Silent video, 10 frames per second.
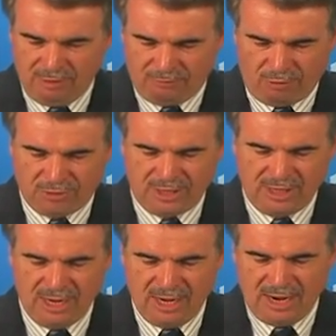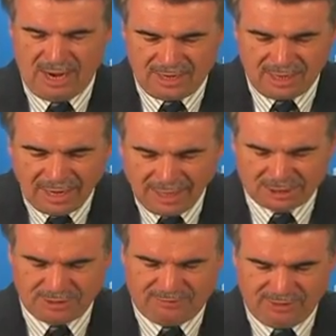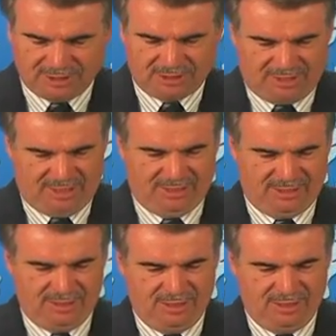for the annihilation of Israel,